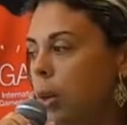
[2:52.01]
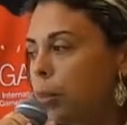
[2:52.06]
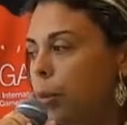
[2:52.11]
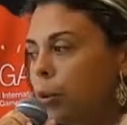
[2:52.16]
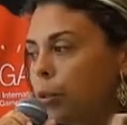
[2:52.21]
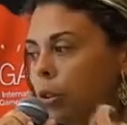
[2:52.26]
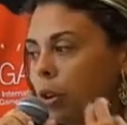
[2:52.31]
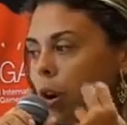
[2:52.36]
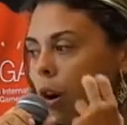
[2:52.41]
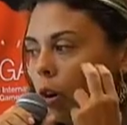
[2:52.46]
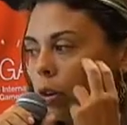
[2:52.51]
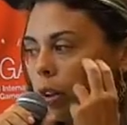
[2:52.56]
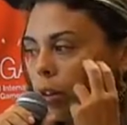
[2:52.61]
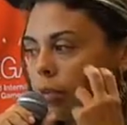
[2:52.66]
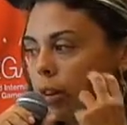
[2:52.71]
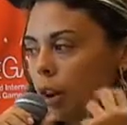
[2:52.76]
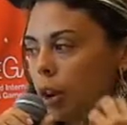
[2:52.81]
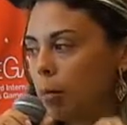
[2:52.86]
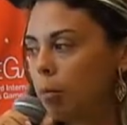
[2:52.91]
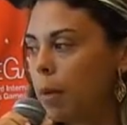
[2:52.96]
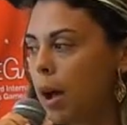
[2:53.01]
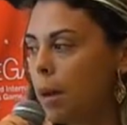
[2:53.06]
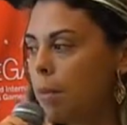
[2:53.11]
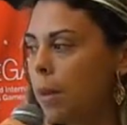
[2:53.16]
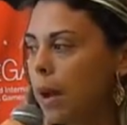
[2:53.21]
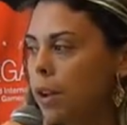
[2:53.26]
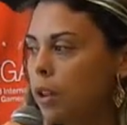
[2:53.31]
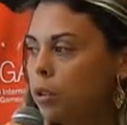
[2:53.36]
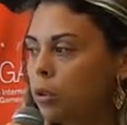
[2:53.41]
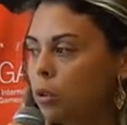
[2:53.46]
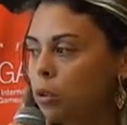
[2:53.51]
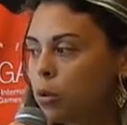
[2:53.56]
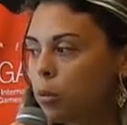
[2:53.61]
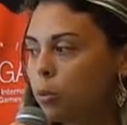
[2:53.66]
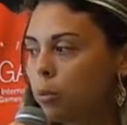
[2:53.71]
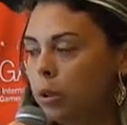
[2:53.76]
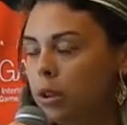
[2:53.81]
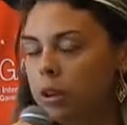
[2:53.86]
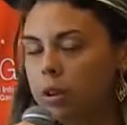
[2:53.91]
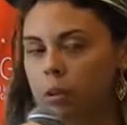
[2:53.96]
a protocol developed by Marisa
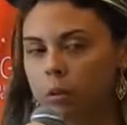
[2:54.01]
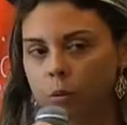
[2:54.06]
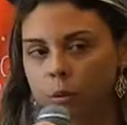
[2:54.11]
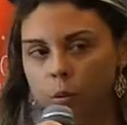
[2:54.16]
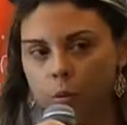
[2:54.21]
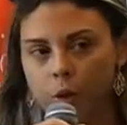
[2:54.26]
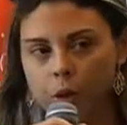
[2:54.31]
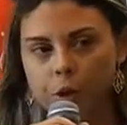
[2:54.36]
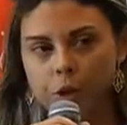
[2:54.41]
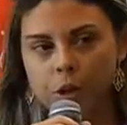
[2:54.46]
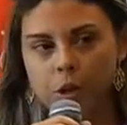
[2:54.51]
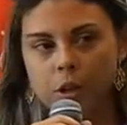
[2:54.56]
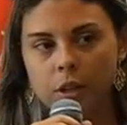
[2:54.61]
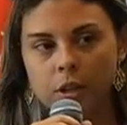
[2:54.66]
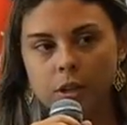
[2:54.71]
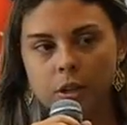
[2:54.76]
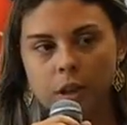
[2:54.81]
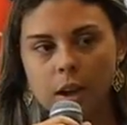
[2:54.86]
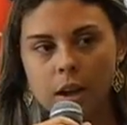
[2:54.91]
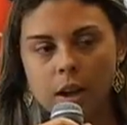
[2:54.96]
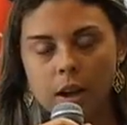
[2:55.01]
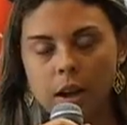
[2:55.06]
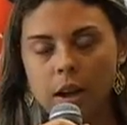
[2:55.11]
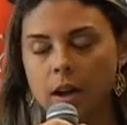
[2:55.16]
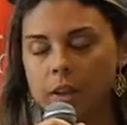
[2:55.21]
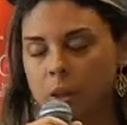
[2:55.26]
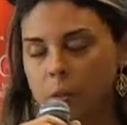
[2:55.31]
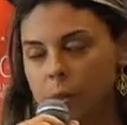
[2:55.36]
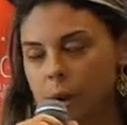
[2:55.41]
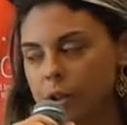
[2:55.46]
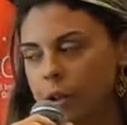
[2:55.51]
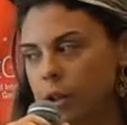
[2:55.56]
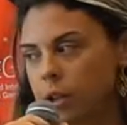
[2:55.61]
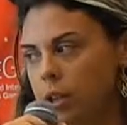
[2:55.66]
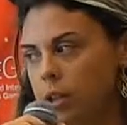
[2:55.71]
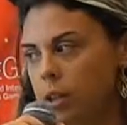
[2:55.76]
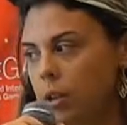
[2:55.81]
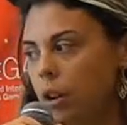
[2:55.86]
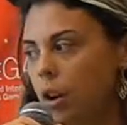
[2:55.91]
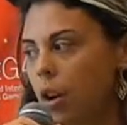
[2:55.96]
Suplino, which is a
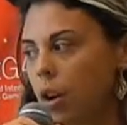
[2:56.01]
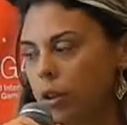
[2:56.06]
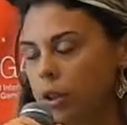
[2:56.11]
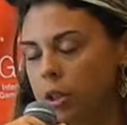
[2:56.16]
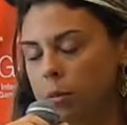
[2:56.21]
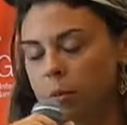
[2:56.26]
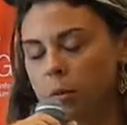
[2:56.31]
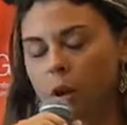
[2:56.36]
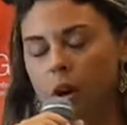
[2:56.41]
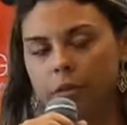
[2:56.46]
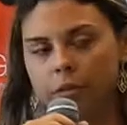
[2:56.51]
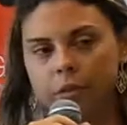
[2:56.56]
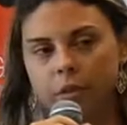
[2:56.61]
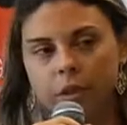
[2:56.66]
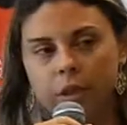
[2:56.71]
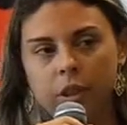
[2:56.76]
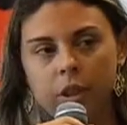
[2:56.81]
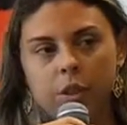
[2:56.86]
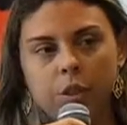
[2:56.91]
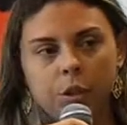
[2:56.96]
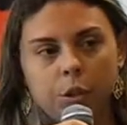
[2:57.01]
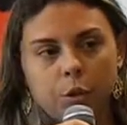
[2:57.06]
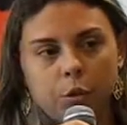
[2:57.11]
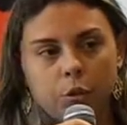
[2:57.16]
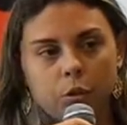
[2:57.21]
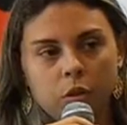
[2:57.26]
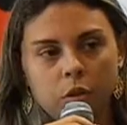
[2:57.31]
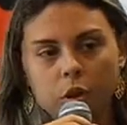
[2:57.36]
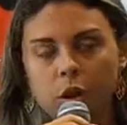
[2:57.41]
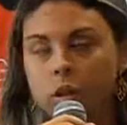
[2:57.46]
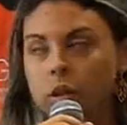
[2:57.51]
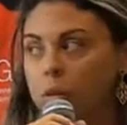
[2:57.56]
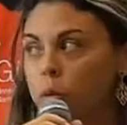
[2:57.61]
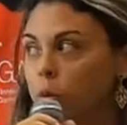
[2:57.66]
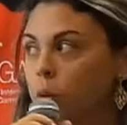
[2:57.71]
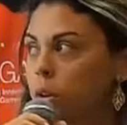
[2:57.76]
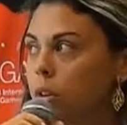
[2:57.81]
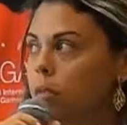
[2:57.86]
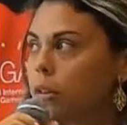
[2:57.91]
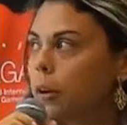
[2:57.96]
specialist in autism of the Institute
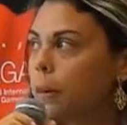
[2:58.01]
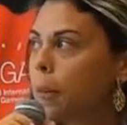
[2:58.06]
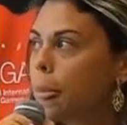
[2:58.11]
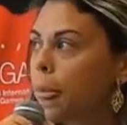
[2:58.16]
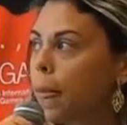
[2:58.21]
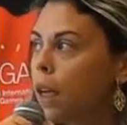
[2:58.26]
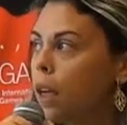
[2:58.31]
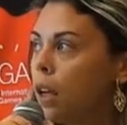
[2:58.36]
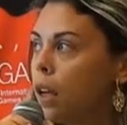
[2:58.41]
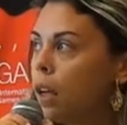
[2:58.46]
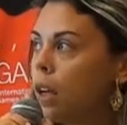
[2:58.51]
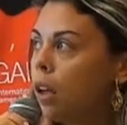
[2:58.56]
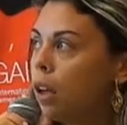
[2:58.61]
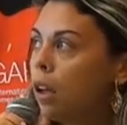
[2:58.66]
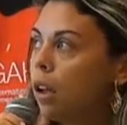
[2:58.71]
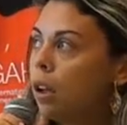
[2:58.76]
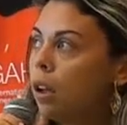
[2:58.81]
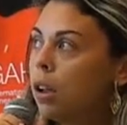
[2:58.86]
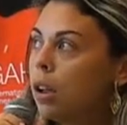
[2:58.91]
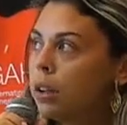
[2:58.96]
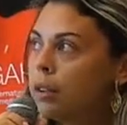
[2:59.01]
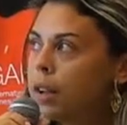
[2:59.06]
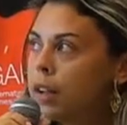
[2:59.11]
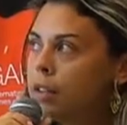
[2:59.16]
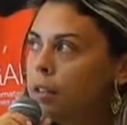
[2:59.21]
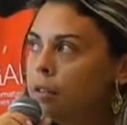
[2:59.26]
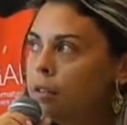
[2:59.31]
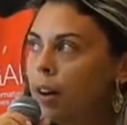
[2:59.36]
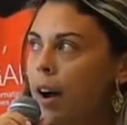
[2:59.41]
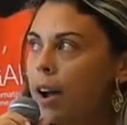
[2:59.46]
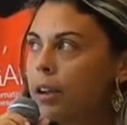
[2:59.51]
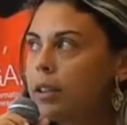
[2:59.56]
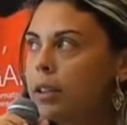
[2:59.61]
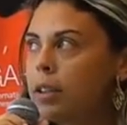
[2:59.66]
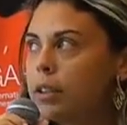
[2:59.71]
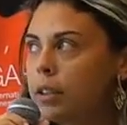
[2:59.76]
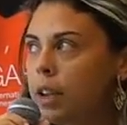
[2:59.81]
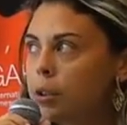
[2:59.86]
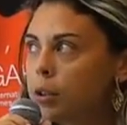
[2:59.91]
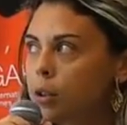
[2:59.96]
Sullivan, that divide
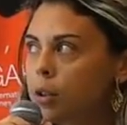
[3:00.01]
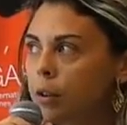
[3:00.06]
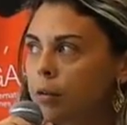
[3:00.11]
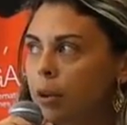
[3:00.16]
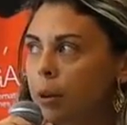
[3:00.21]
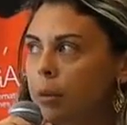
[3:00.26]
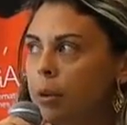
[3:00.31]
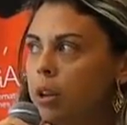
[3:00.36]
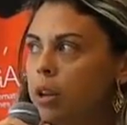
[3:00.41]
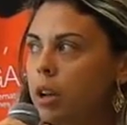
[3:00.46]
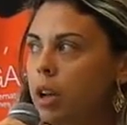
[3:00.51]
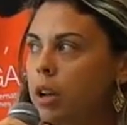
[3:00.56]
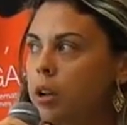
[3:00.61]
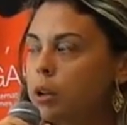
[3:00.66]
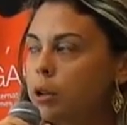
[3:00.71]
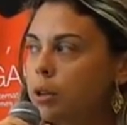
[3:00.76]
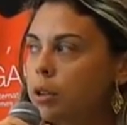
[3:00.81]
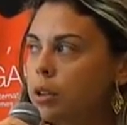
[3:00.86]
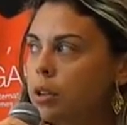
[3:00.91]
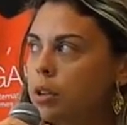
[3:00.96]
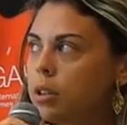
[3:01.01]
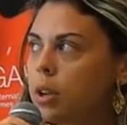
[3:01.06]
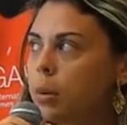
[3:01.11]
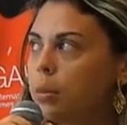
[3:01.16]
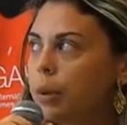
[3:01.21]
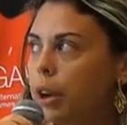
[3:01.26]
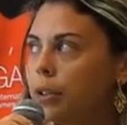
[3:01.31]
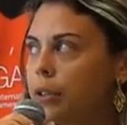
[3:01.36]
the intentions of communications in some